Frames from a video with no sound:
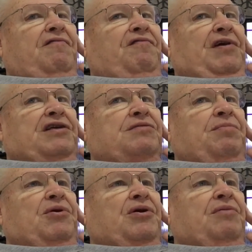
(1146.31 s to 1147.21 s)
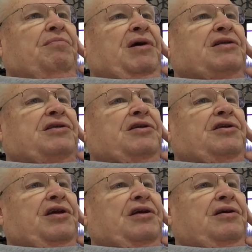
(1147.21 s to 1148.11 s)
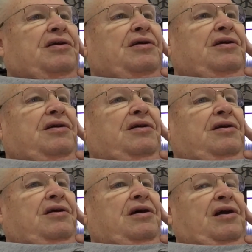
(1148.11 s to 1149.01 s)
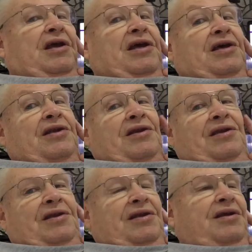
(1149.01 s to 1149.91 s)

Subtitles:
Facebook messaging again.